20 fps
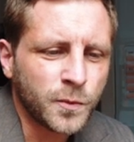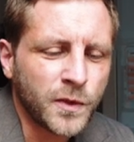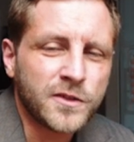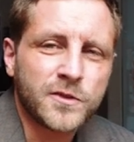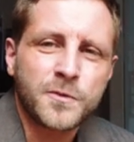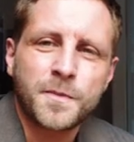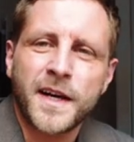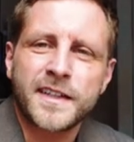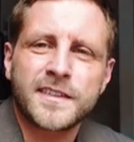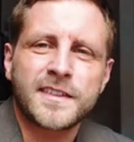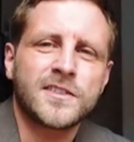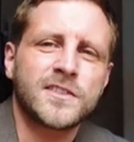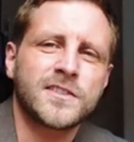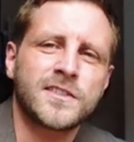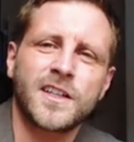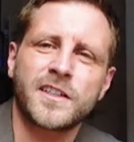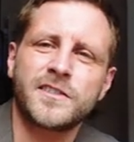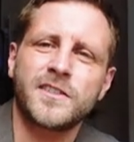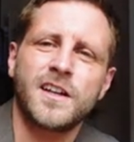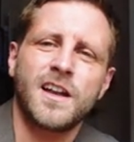which makes it just
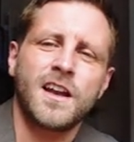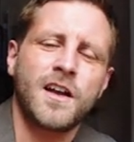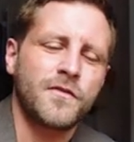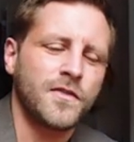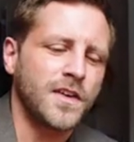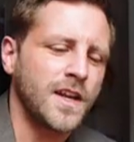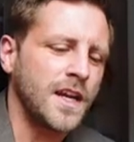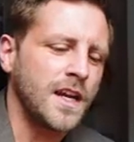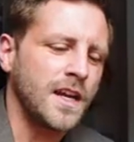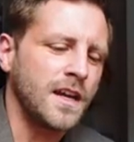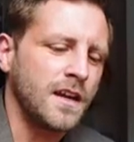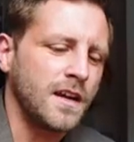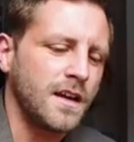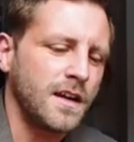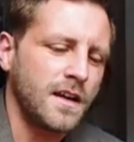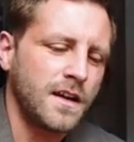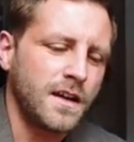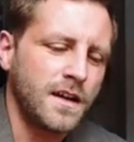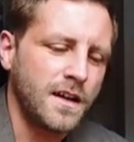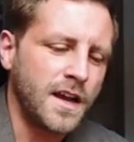such a lovely
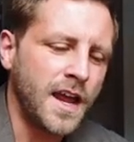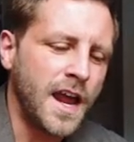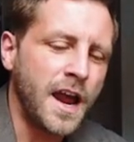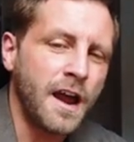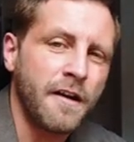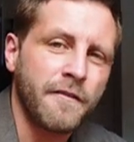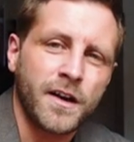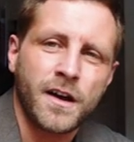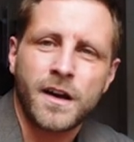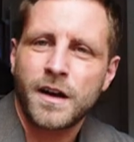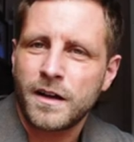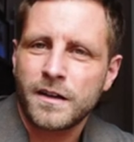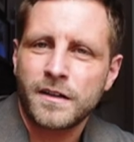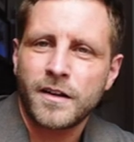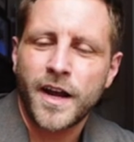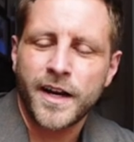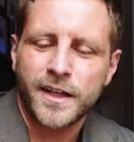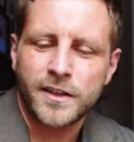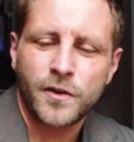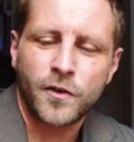area.
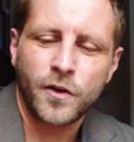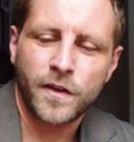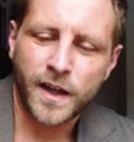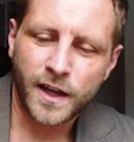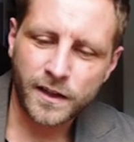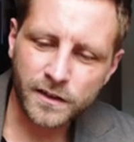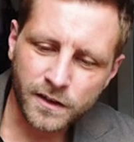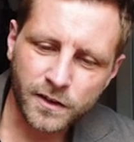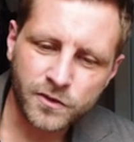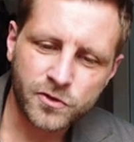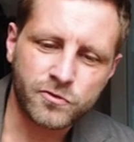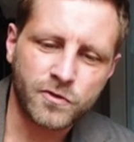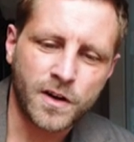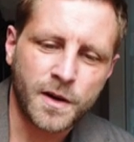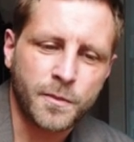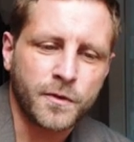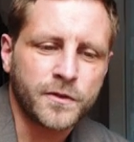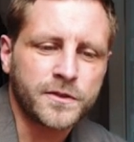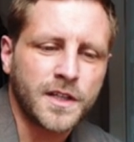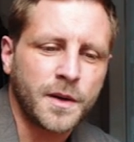Like, you got that the
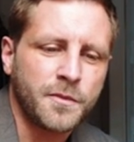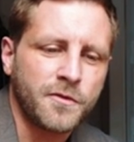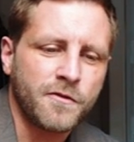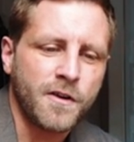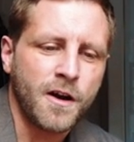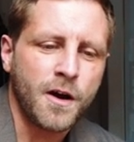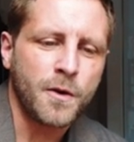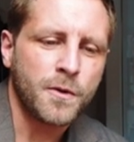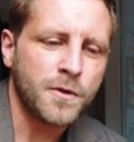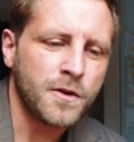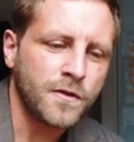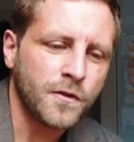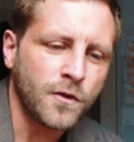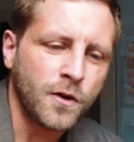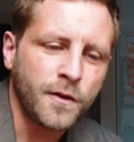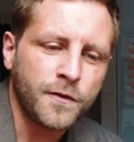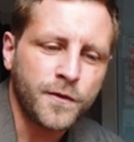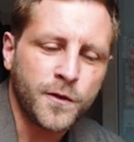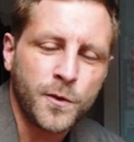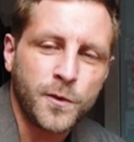strip of Savile Row, you've
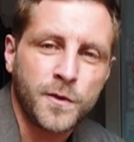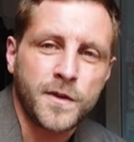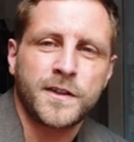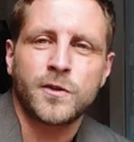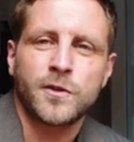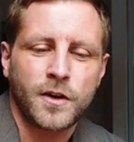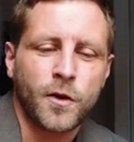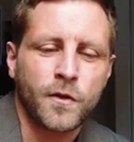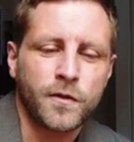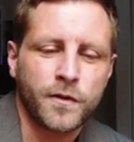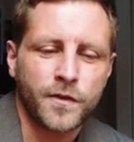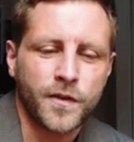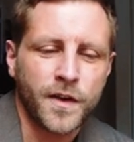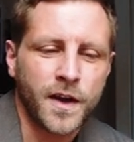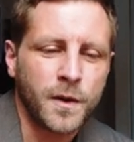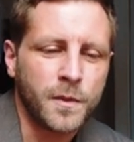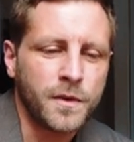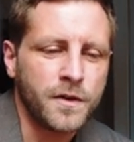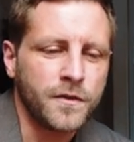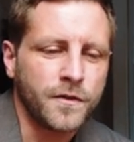got a few things off of
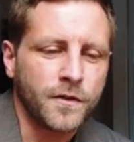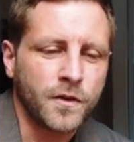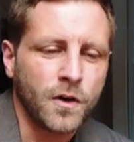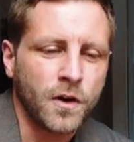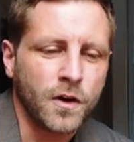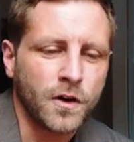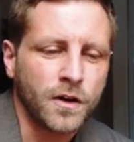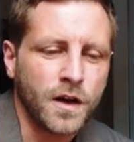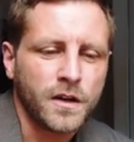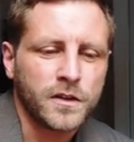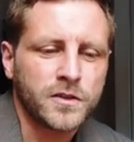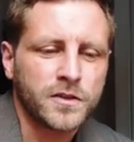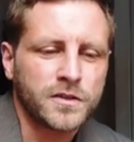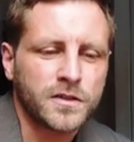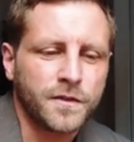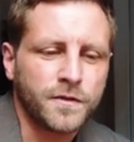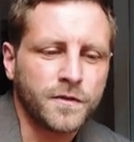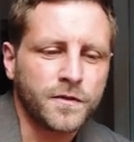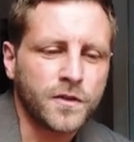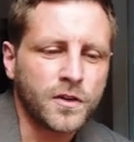it, you've got just a
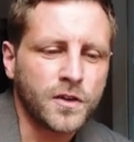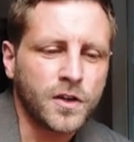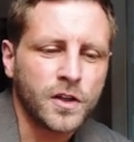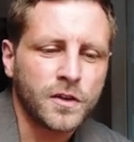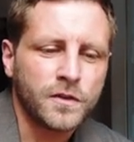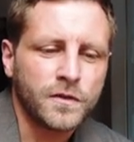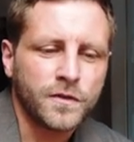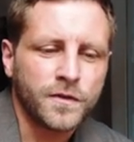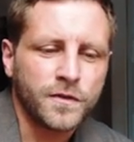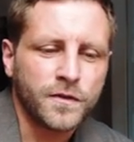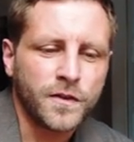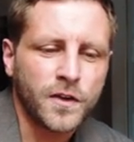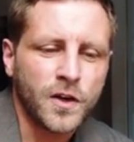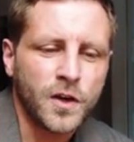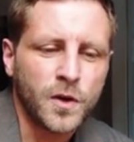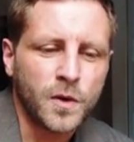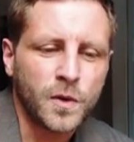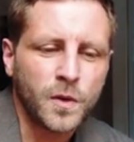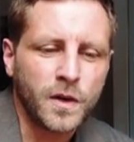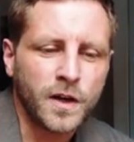good
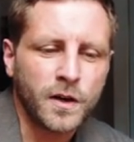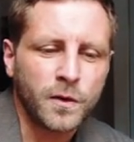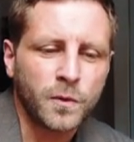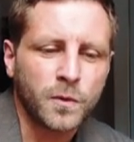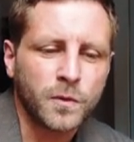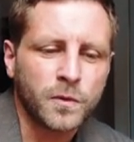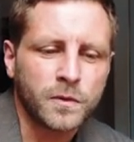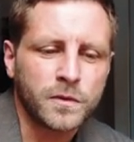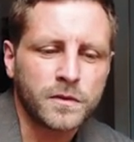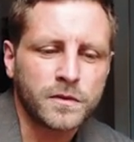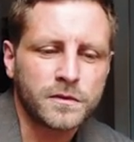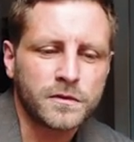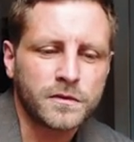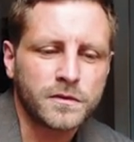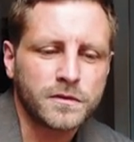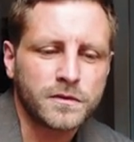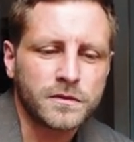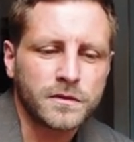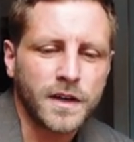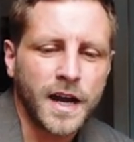few little
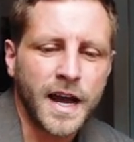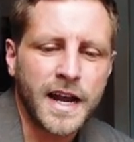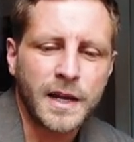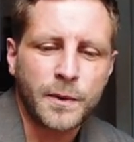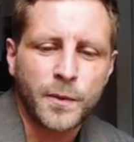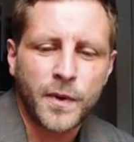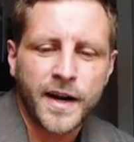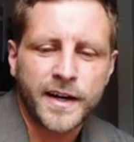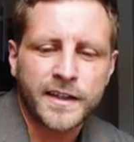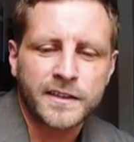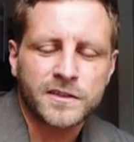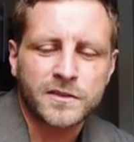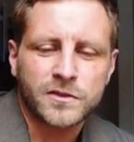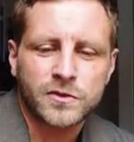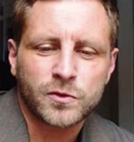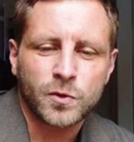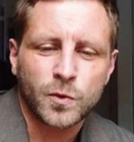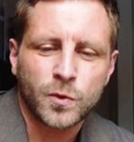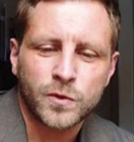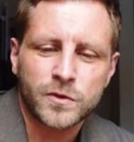alleyways and
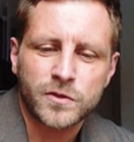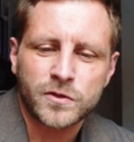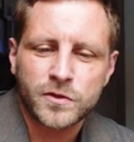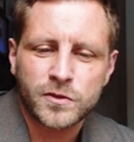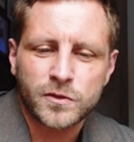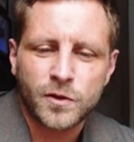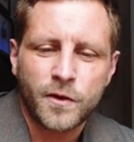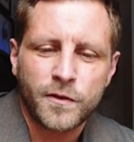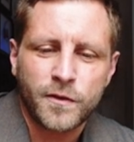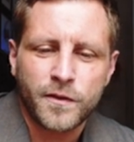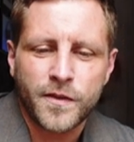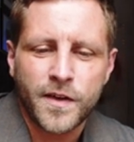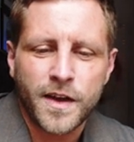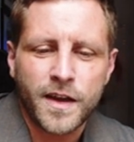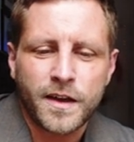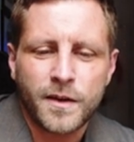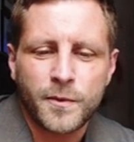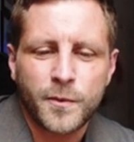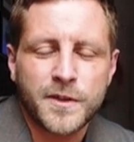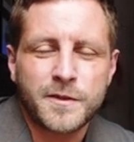stores just off of it,
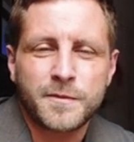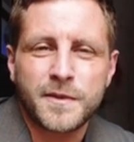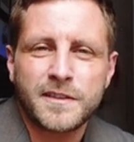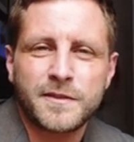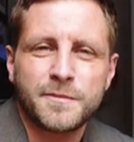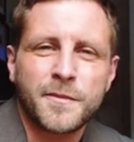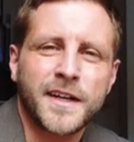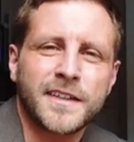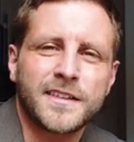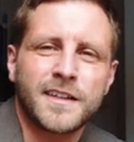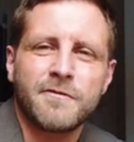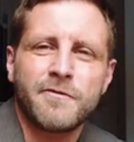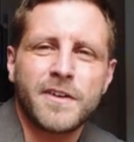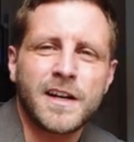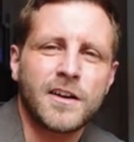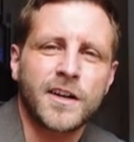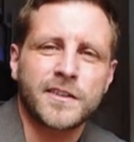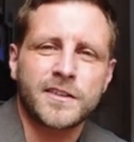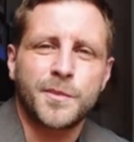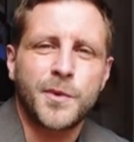which just makes it a really
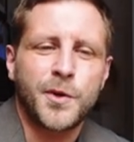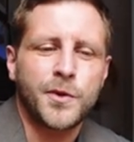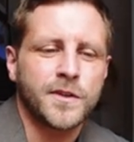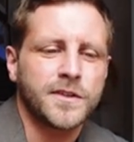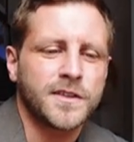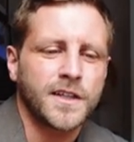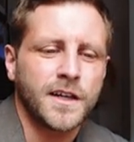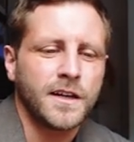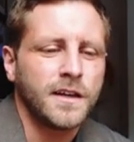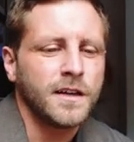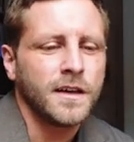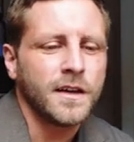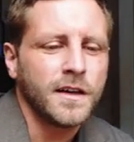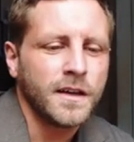nice community.